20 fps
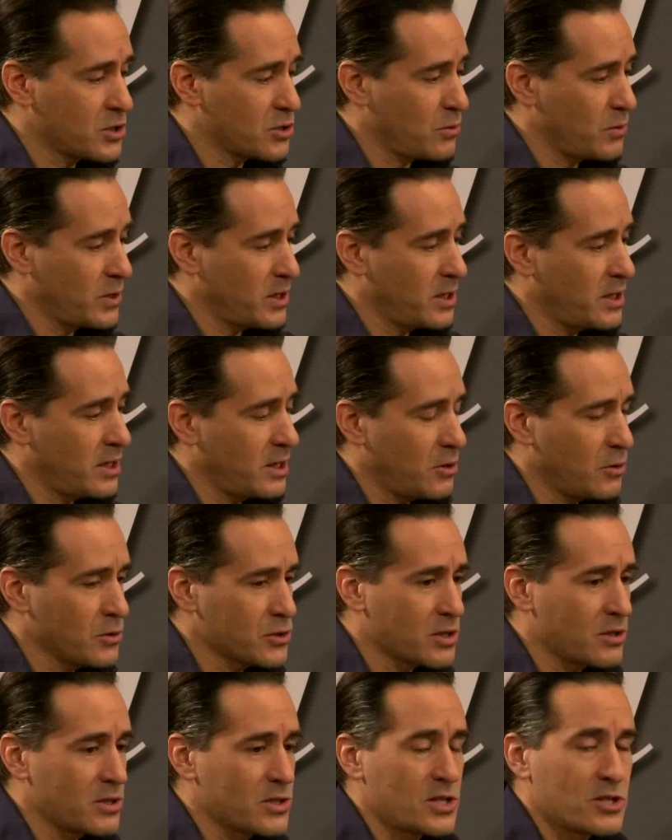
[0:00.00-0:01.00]
So when
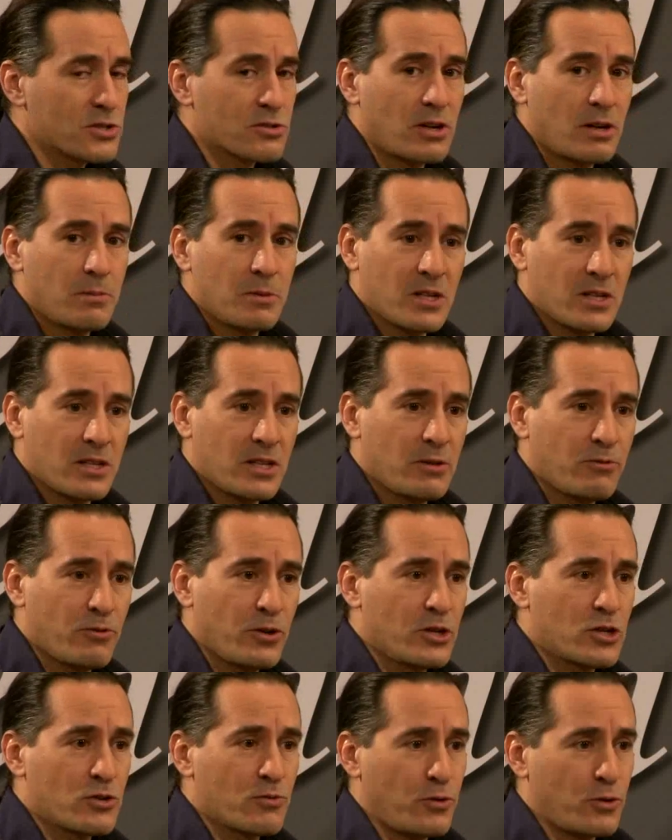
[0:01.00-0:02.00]
Oscar is describing that he
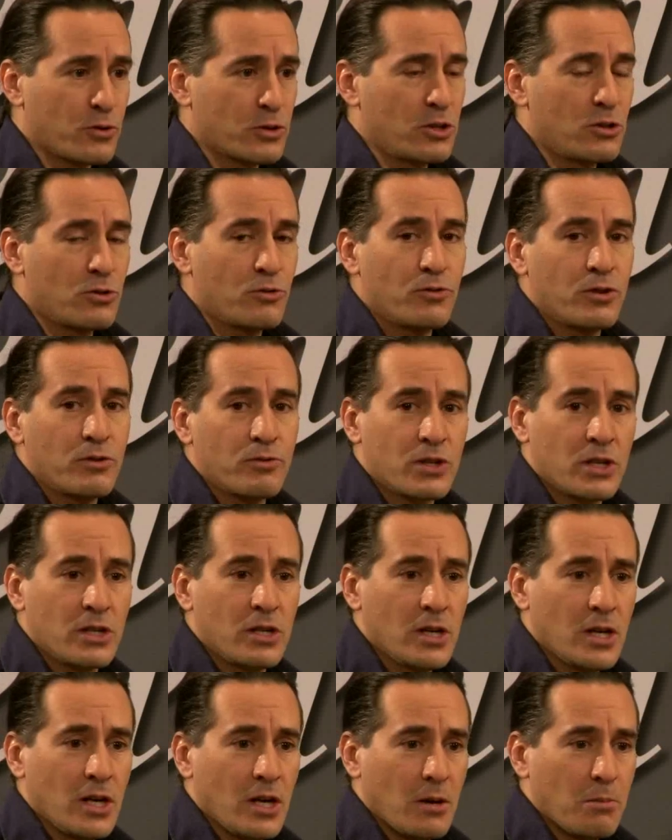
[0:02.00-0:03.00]
finished 40 to 50
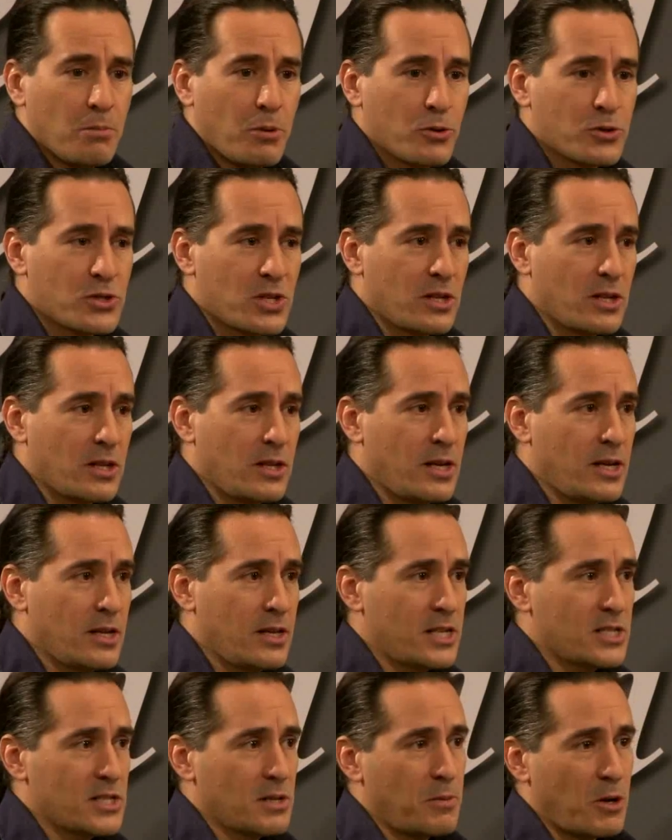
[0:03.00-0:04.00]
post-it a day,
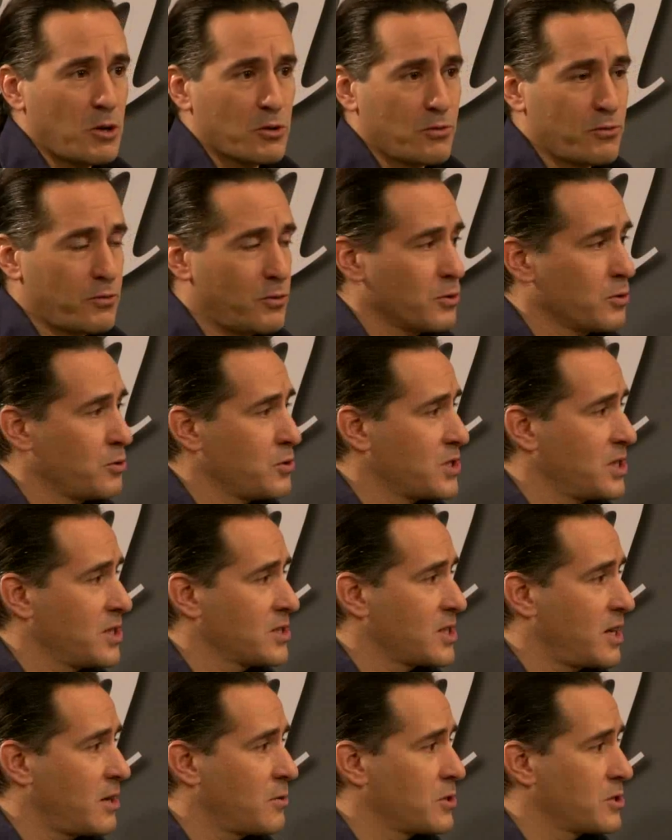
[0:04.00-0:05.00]
that's about 4 to
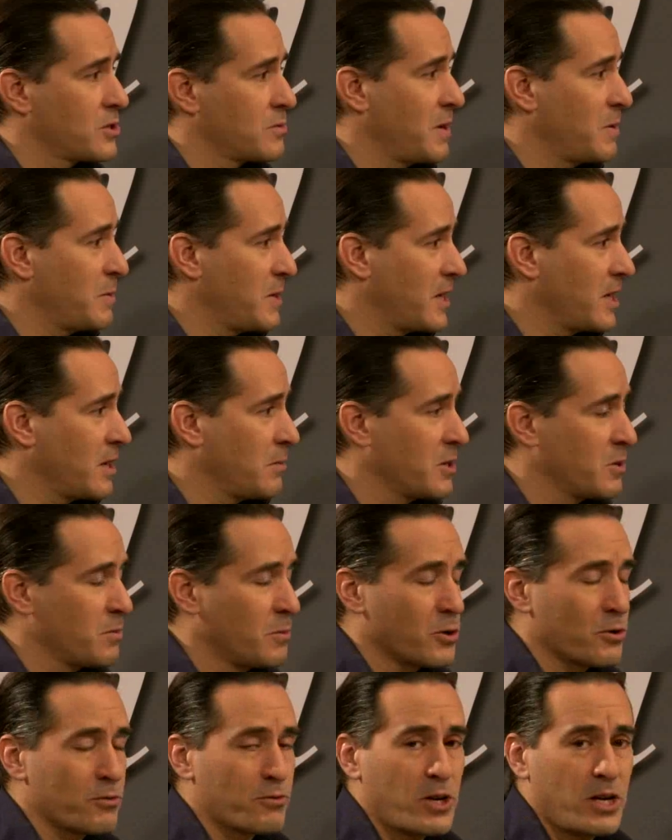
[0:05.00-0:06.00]
6 hours, maybe a little bit
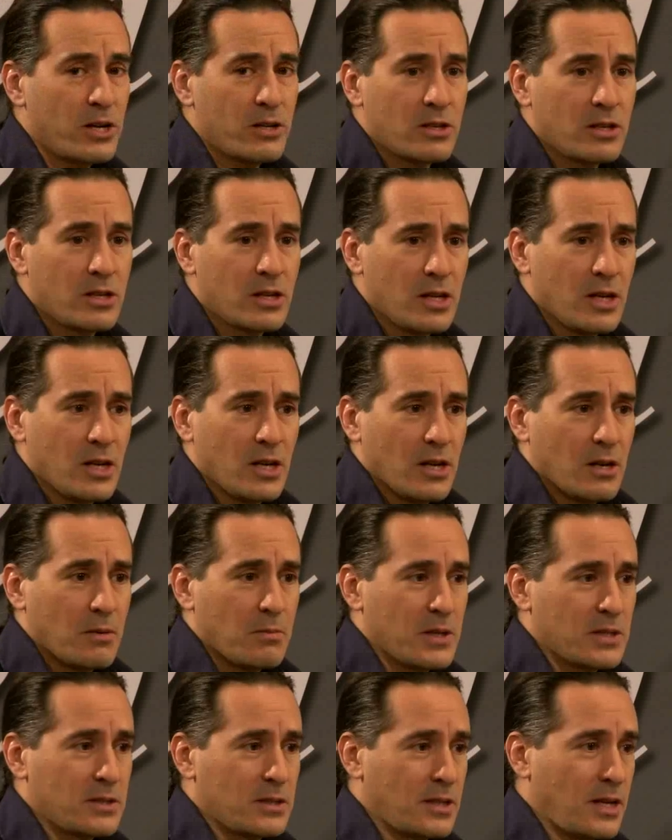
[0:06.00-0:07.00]
more of writing,
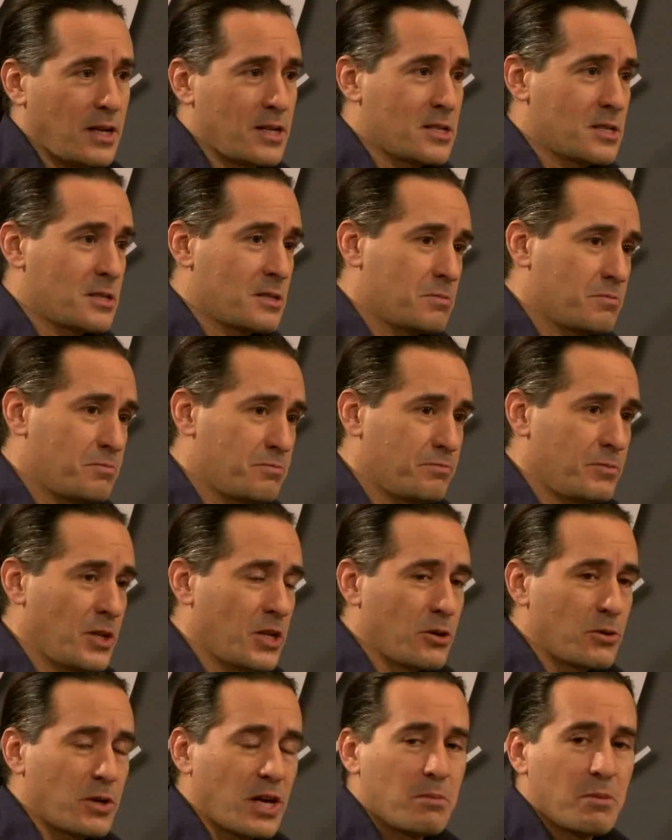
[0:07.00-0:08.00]
but it's, you
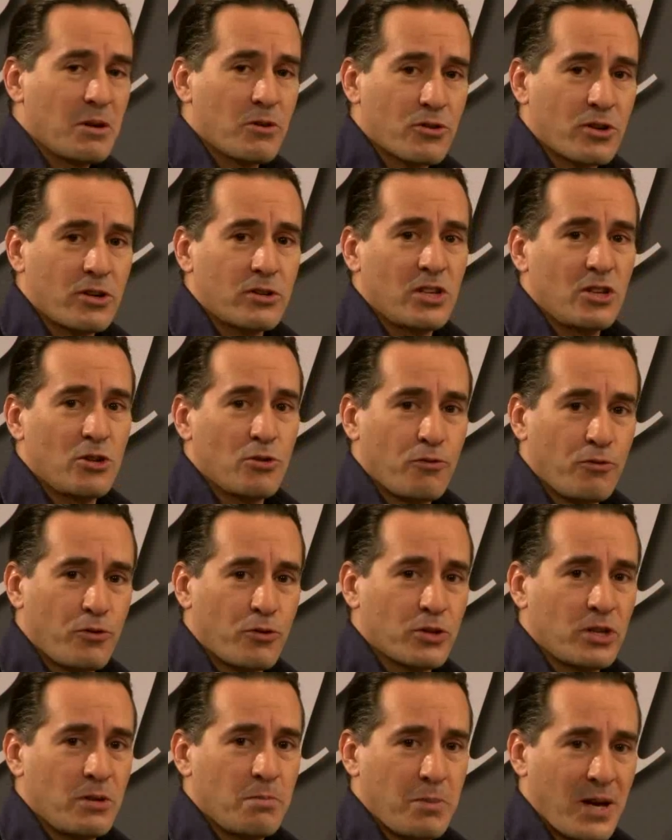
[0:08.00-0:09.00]
know, can be 30 to
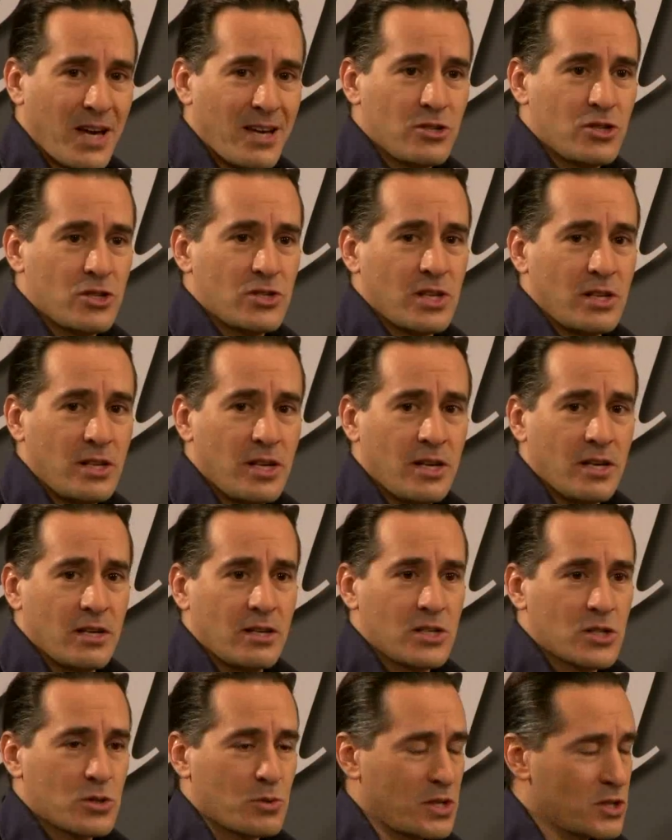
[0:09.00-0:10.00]
40 pages a day
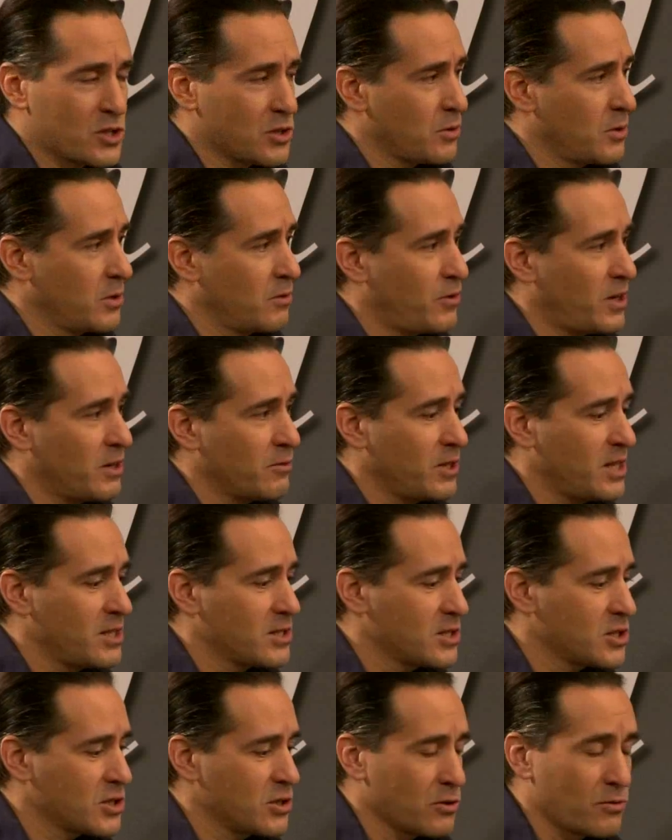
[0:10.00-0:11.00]
this way. So in 5
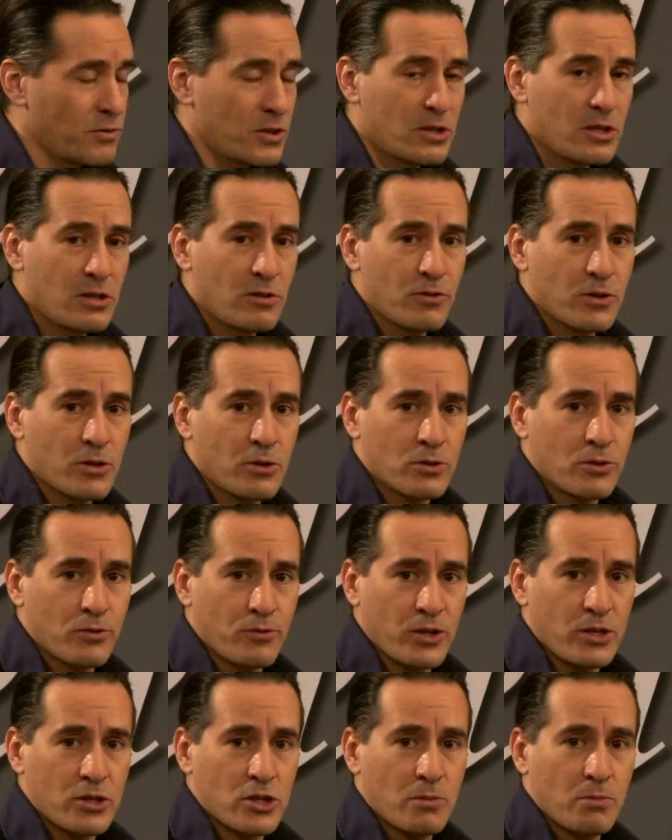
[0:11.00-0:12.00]
days, it's not very difficult to
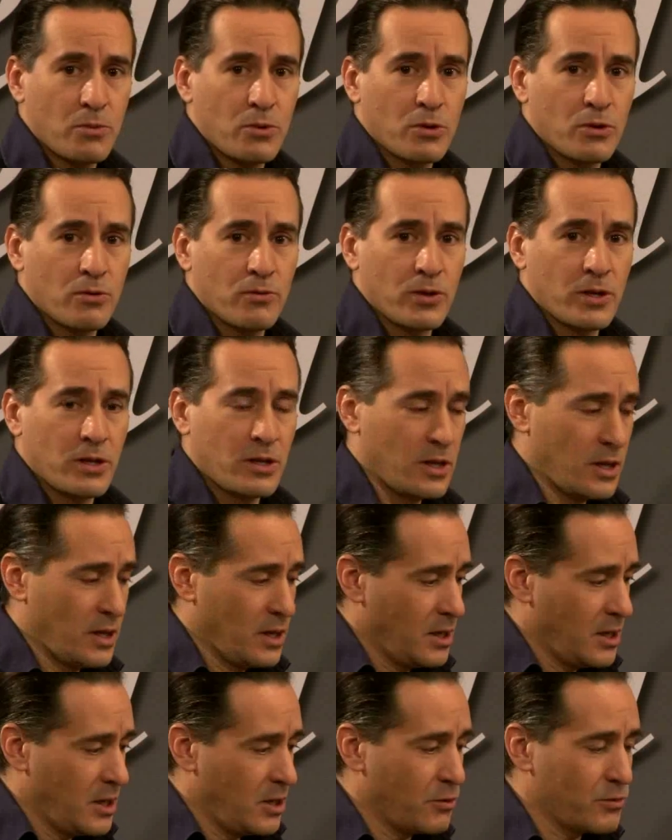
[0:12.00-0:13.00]
finish a book
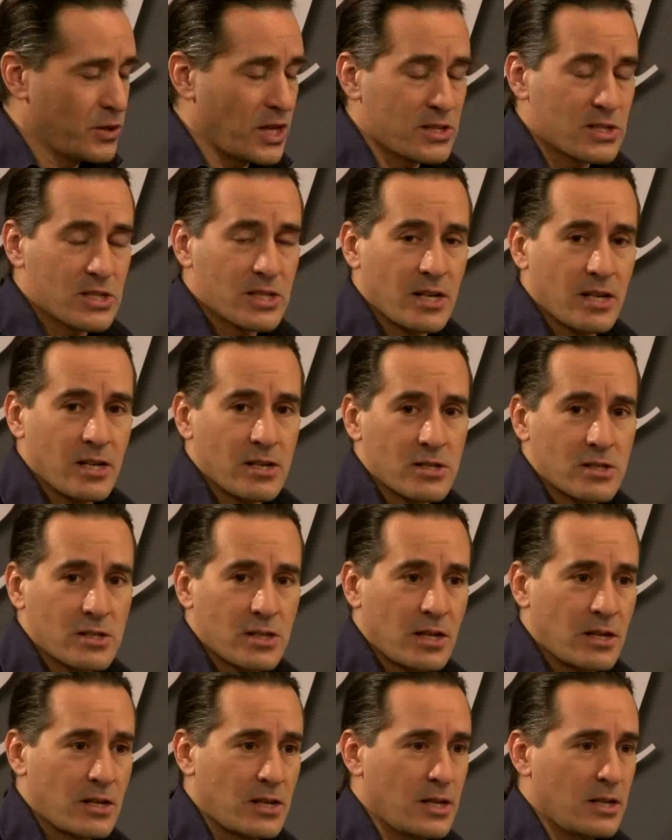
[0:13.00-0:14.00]
of that size,
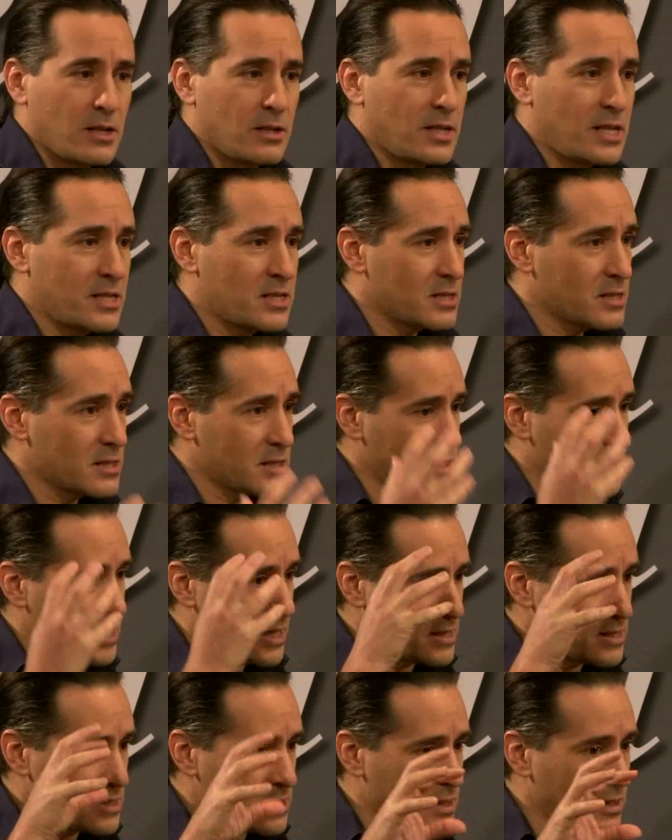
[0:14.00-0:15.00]
and that's
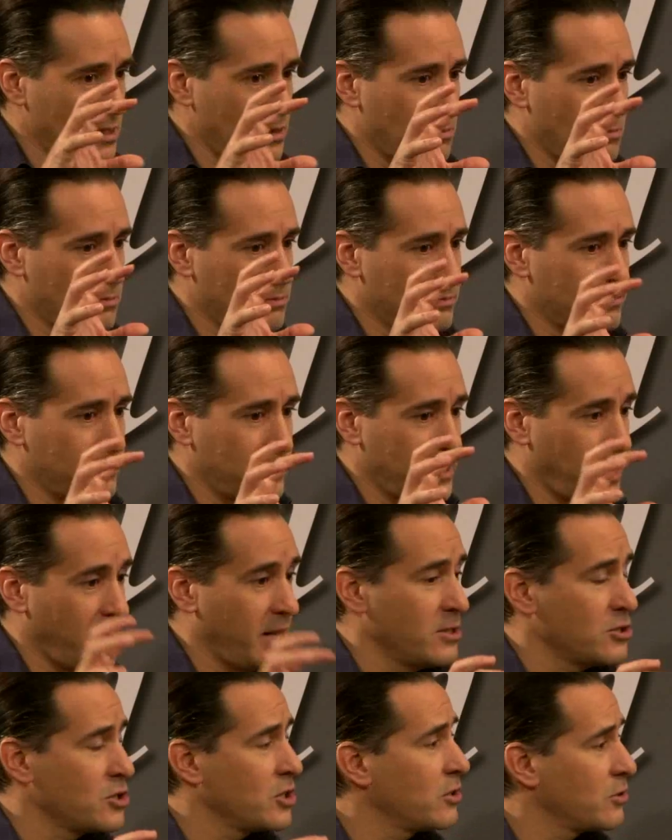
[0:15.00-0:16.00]
the
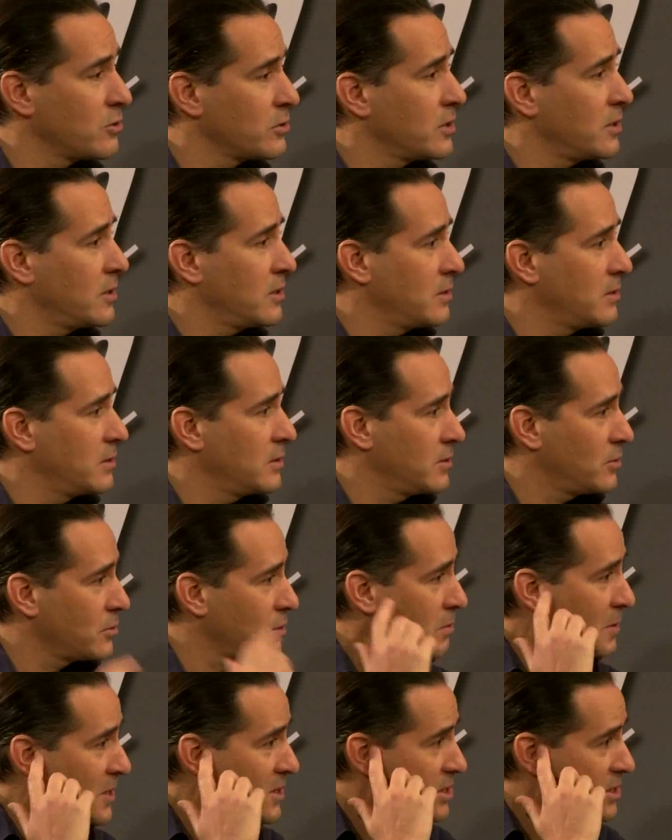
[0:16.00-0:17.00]
engine or
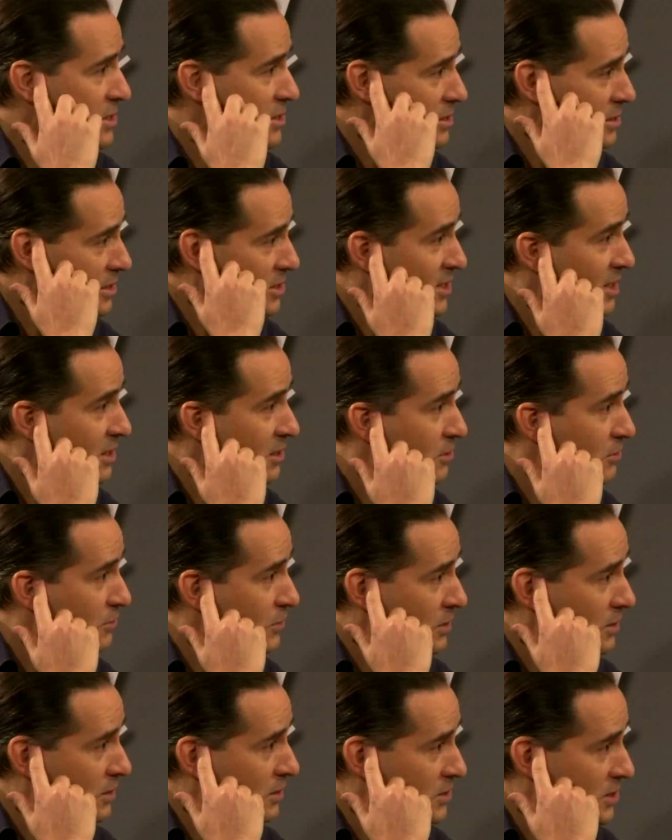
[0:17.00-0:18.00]
the basis, the center of
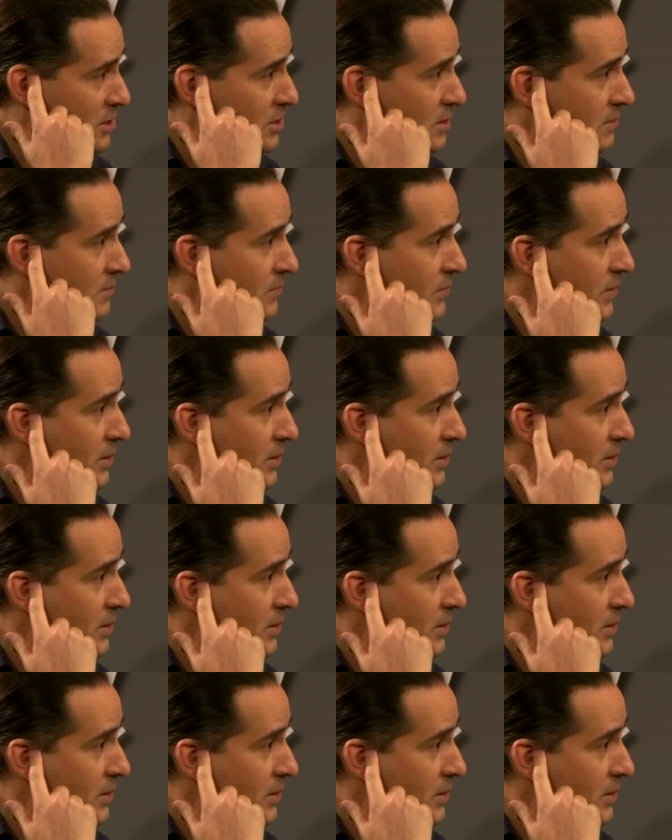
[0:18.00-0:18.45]
the system.